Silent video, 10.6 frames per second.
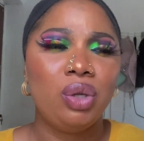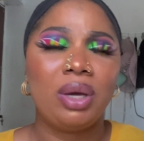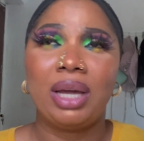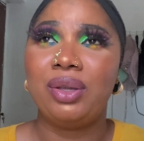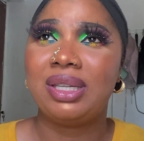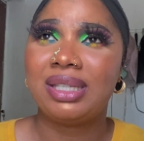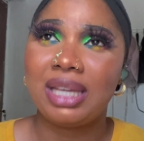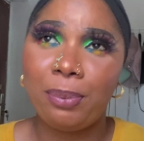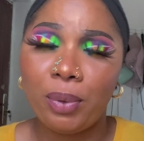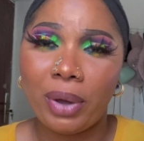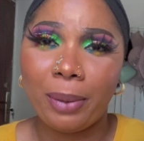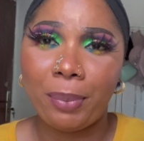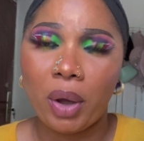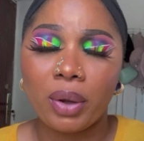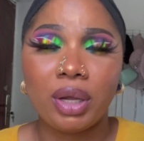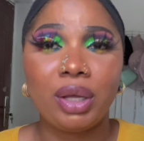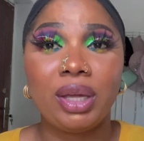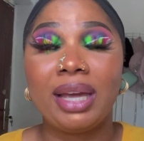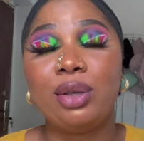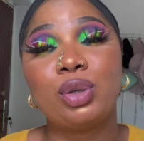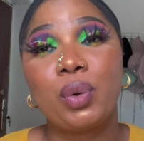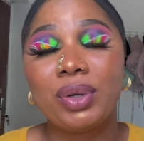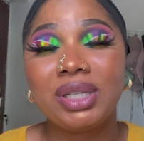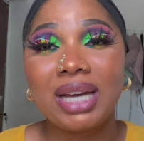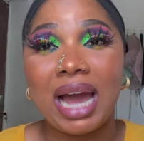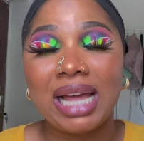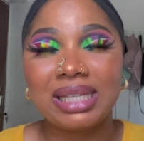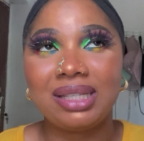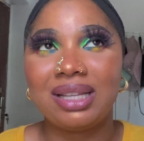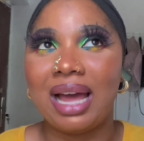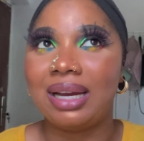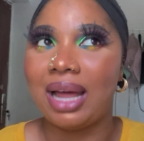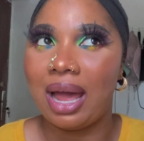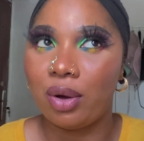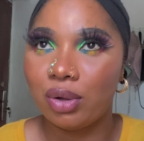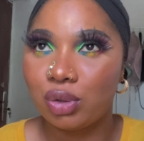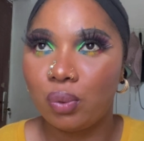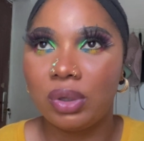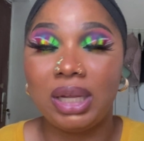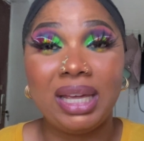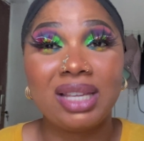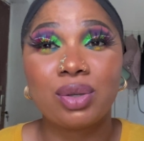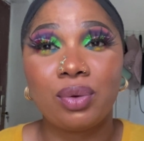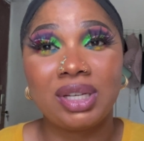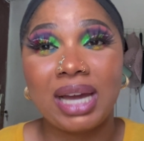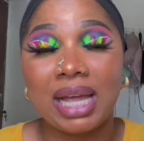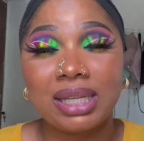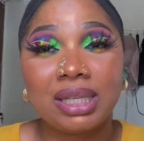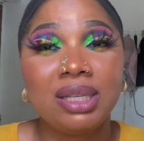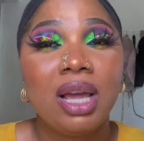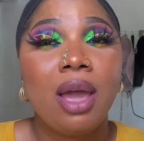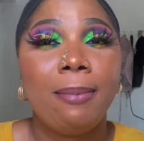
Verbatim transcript: you can use sepia white powder you can use kojic acid and i also warn against kojic acid